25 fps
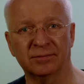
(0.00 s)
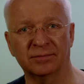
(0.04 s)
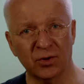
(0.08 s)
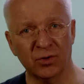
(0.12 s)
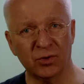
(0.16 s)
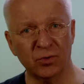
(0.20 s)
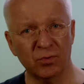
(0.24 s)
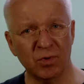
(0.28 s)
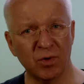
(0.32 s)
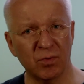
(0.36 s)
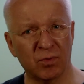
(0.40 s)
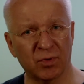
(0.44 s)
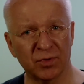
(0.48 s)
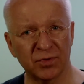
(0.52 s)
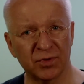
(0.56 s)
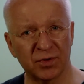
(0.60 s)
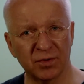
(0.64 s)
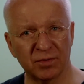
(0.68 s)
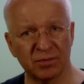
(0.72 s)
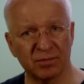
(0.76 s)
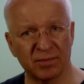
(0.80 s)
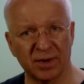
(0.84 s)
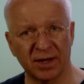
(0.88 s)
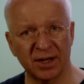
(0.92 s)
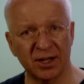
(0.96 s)
Do we want the
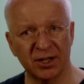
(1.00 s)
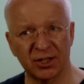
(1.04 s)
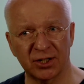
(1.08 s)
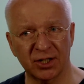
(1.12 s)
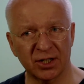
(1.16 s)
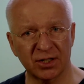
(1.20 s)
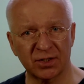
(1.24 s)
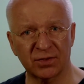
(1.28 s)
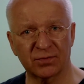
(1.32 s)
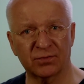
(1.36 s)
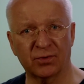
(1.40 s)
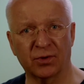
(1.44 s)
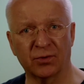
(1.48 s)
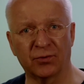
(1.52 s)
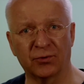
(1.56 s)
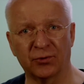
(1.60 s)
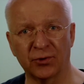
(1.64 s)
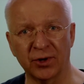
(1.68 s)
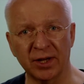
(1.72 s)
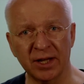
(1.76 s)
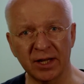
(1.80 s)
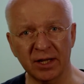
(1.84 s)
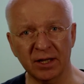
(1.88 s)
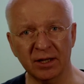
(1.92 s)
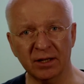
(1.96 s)
money just for
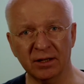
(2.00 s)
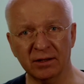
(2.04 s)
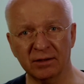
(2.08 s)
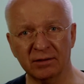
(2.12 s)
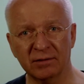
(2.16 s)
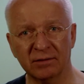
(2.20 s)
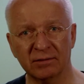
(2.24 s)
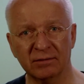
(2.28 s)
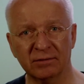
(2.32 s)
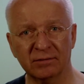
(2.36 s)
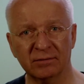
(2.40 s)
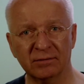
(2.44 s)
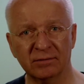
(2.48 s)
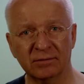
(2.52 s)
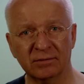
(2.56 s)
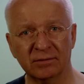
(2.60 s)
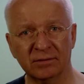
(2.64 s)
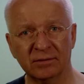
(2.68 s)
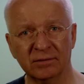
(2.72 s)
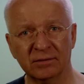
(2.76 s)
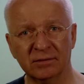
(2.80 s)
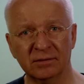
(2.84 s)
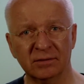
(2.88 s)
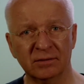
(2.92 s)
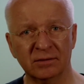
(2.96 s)
free?
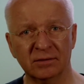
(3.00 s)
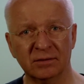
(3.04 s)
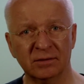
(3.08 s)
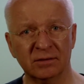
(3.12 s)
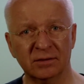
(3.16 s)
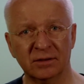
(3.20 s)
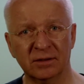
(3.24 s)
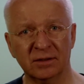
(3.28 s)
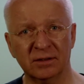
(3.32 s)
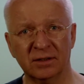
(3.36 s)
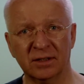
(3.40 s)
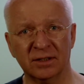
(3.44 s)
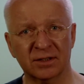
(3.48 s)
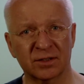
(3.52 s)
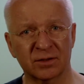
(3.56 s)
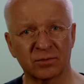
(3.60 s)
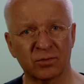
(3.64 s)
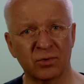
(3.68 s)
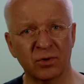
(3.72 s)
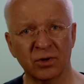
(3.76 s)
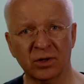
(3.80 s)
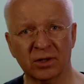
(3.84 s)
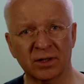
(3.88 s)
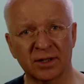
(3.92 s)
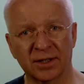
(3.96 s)
It doesn't
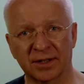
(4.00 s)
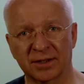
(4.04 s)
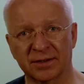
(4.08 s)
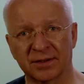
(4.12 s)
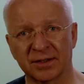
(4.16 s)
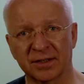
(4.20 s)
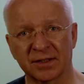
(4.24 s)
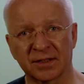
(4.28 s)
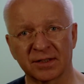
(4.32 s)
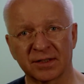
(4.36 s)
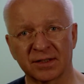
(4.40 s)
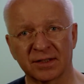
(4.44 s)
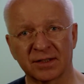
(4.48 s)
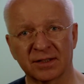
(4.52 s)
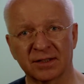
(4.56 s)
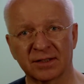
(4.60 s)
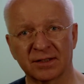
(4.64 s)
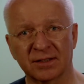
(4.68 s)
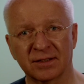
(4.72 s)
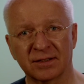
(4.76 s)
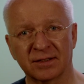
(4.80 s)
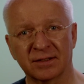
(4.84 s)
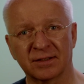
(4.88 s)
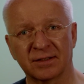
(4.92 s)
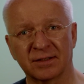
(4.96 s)
work like this.
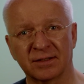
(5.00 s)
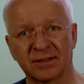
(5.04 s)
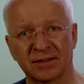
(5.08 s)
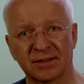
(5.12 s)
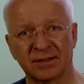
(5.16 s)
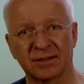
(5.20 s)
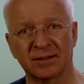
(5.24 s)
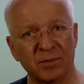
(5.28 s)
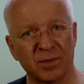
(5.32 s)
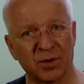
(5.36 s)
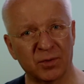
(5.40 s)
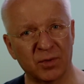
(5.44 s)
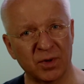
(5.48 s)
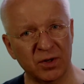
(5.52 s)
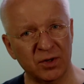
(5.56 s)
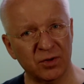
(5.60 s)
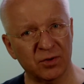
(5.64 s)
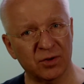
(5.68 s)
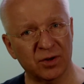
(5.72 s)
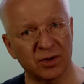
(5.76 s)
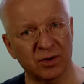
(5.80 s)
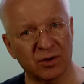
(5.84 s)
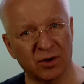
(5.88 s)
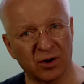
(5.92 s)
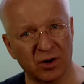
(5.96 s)
But when you
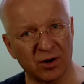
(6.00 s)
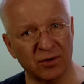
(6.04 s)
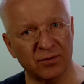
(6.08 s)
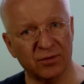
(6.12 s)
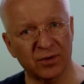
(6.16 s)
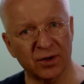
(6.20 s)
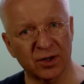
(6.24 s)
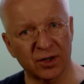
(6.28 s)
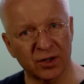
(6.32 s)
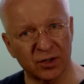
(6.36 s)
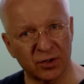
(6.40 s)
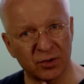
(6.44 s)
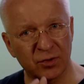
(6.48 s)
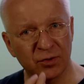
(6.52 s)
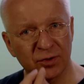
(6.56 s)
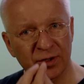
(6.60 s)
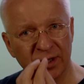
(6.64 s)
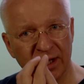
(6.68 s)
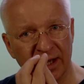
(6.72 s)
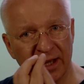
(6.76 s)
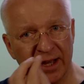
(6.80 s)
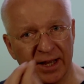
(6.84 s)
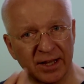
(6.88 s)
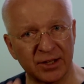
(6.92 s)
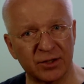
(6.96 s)
offer good
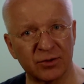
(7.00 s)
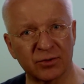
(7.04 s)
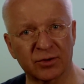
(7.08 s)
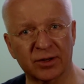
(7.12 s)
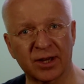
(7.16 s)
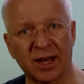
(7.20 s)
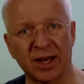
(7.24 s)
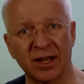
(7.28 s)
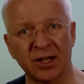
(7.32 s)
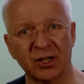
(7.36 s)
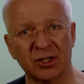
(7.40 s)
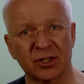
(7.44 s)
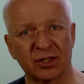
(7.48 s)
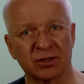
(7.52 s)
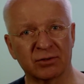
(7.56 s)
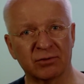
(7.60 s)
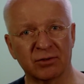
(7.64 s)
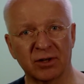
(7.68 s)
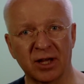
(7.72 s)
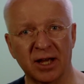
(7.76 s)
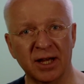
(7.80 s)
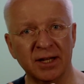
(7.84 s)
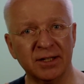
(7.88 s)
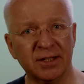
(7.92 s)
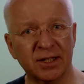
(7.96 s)
education,
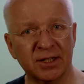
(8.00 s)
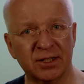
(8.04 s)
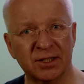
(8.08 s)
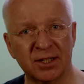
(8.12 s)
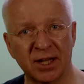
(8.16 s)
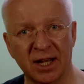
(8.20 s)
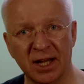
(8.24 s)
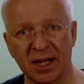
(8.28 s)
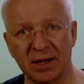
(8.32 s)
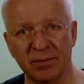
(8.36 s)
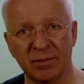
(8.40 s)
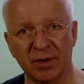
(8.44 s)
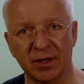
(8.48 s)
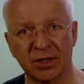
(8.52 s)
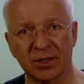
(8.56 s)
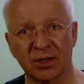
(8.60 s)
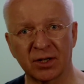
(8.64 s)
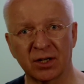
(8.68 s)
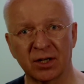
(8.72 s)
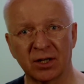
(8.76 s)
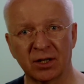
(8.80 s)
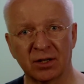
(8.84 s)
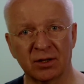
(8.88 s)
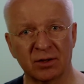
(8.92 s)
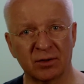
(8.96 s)
entertainment,
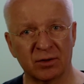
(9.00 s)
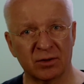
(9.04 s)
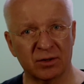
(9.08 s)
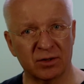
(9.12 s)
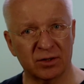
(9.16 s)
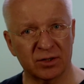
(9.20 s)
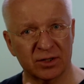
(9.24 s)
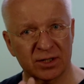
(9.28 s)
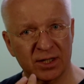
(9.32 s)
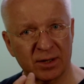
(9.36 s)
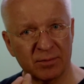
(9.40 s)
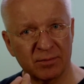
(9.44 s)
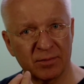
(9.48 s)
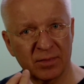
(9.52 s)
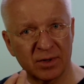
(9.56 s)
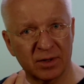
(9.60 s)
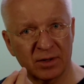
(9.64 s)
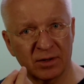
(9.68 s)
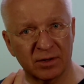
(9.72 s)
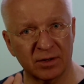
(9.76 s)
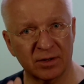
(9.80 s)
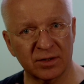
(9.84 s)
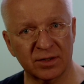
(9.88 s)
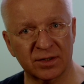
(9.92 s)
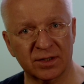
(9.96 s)
some
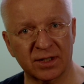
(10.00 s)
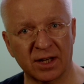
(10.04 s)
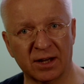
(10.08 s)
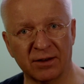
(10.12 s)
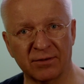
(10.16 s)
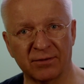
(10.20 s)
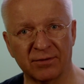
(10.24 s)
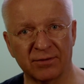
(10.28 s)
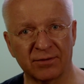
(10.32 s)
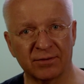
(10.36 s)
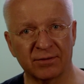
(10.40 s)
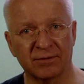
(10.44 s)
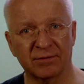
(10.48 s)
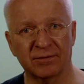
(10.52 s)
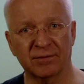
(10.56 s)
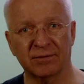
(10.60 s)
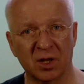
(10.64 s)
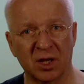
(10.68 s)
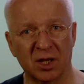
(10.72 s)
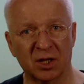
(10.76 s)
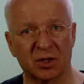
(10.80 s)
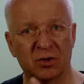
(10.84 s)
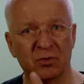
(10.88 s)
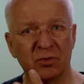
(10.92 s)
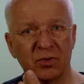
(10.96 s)
stuff,
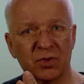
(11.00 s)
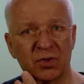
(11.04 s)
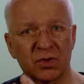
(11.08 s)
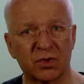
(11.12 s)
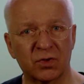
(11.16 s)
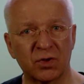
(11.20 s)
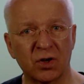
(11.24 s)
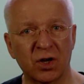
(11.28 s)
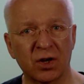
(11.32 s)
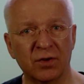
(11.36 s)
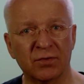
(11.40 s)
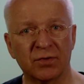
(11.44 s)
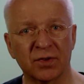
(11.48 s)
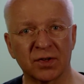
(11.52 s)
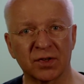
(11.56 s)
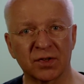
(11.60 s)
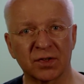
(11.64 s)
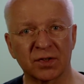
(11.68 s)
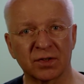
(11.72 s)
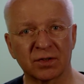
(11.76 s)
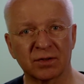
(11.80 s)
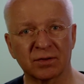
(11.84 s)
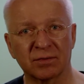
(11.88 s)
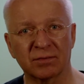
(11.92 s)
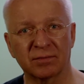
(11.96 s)
a good
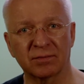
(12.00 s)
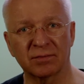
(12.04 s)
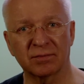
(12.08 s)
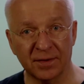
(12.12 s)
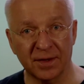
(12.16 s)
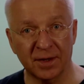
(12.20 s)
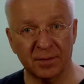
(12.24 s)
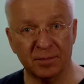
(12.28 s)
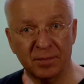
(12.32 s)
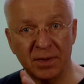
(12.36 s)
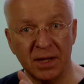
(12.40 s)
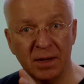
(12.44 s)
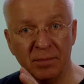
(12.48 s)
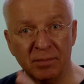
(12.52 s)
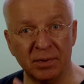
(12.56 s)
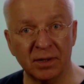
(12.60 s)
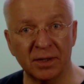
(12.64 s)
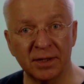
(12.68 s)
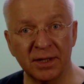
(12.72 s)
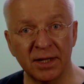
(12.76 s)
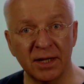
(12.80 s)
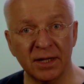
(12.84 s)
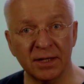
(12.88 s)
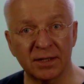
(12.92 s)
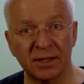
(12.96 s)
service that people
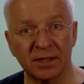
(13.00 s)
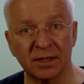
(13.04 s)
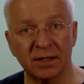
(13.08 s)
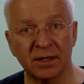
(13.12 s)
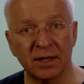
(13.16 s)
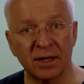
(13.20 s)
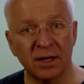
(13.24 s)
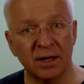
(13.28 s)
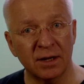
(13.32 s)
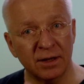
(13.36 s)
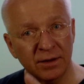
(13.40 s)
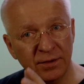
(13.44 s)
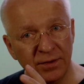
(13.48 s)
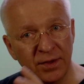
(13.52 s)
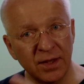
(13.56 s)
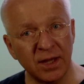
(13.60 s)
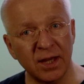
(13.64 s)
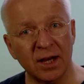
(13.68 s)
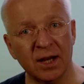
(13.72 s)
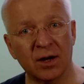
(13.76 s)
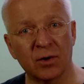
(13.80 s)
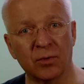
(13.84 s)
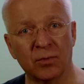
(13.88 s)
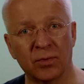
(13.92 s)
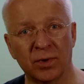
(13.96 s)
need, they
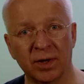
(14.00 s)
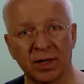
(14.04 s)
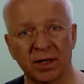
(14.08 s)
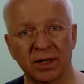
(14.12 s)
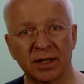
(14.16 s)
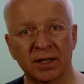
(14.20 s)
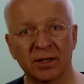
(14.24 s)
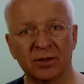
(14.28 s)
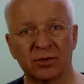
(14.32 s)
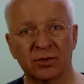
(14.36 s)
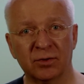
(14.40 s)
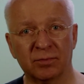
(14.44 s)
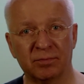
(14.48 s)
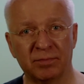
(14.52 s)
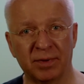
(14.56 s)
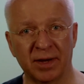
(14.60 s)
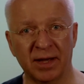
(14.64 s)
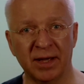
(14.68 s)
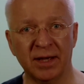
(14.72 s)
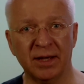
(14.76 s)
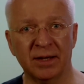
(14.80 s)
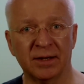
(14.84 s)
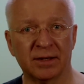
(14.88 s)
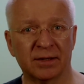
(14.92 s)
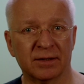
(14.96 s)
are willing to
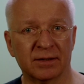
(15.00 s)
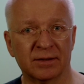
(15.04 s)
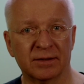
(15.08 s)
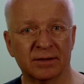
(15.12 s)
pay.